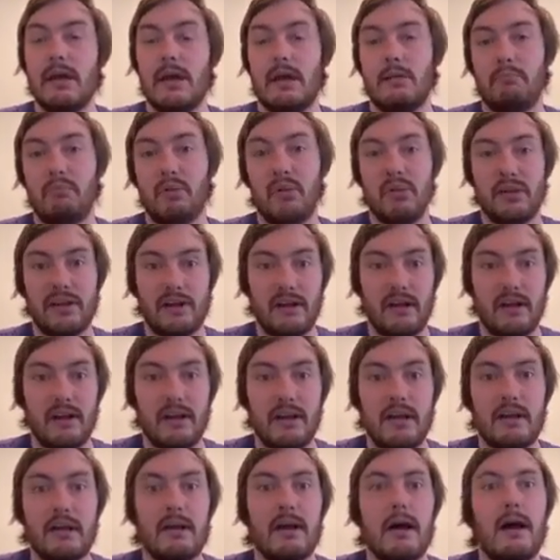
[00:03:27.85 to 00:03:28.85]
pulling on
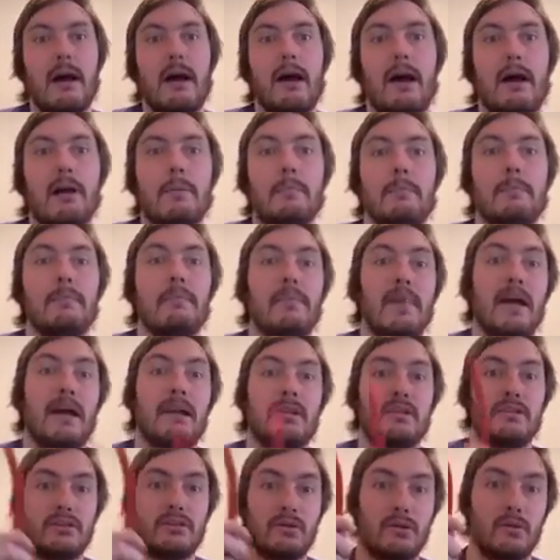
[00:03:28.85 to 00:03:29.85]
it. That
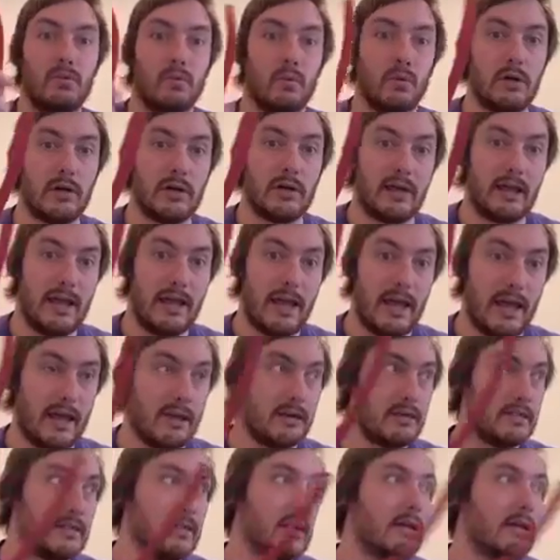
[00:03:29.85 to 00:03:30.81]
is your working end.